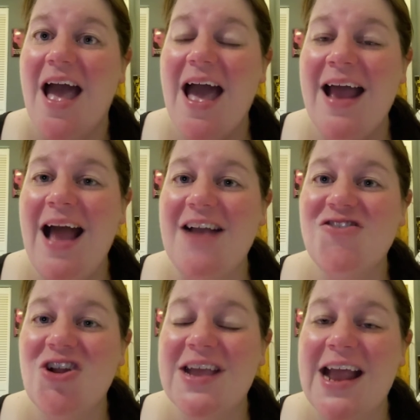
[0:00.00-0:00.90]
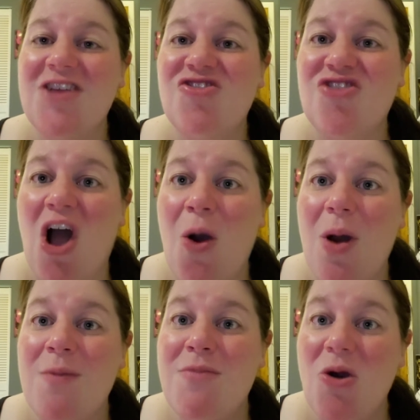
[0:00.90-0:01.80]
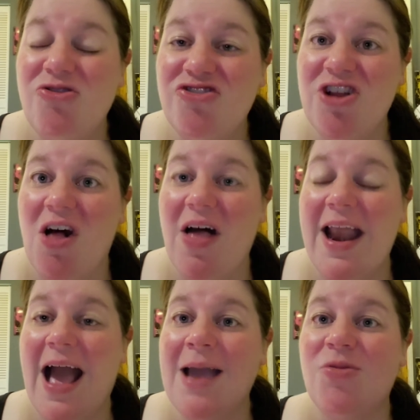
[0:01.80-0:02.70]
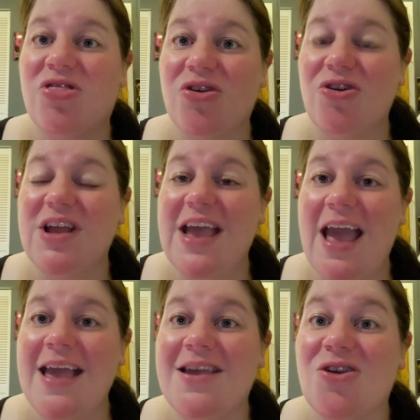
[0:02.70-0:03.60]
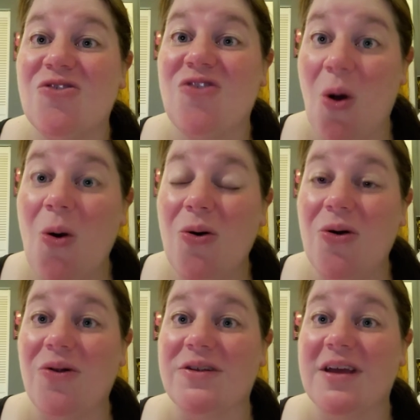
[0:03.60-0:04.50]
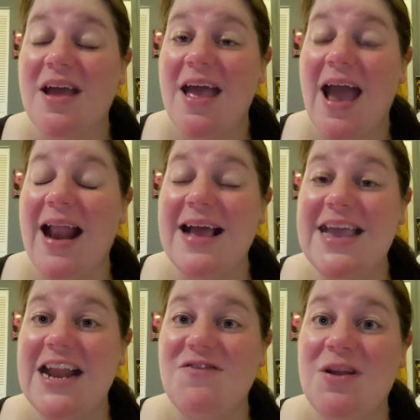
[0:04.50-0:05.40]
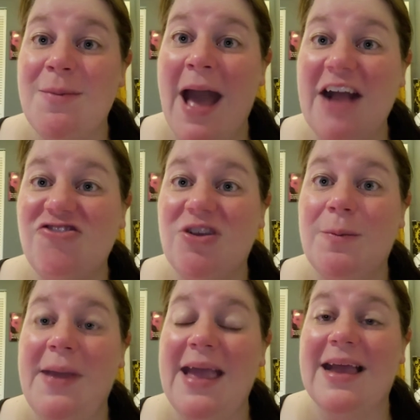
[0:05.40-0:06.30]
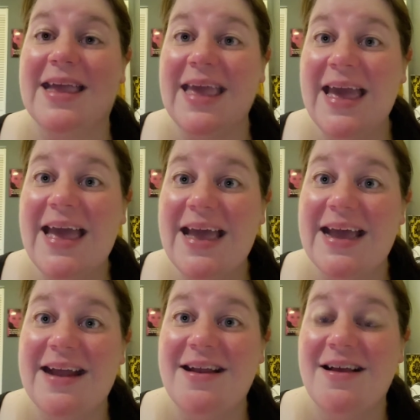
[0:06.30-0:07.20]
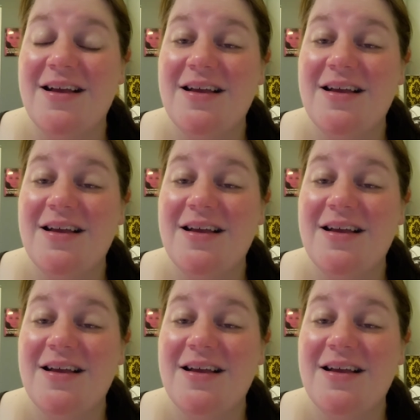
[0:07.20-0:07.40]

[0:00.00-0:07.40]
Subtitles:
And I started getting so emotional and I'm 38 years old and I can't even imagine being a kid,